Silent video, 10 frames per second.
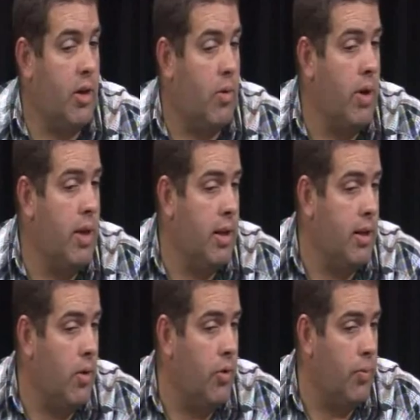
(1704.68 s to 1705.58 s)
agree that
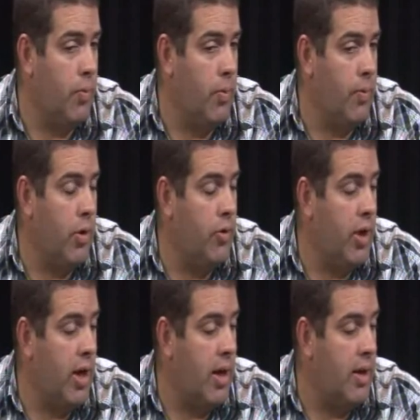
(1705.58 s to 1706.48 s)
those
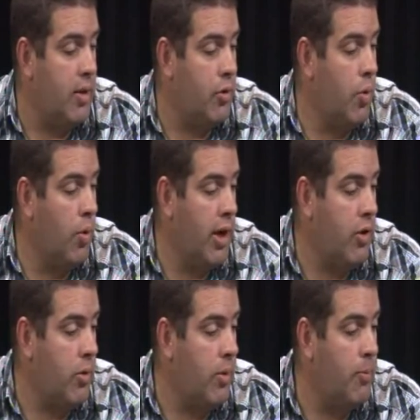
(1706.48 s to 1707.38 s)
are core
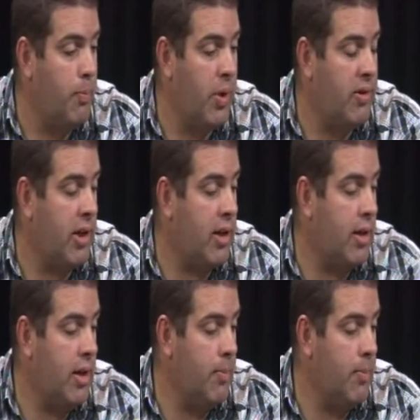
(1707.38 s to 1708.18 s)
national, particularly the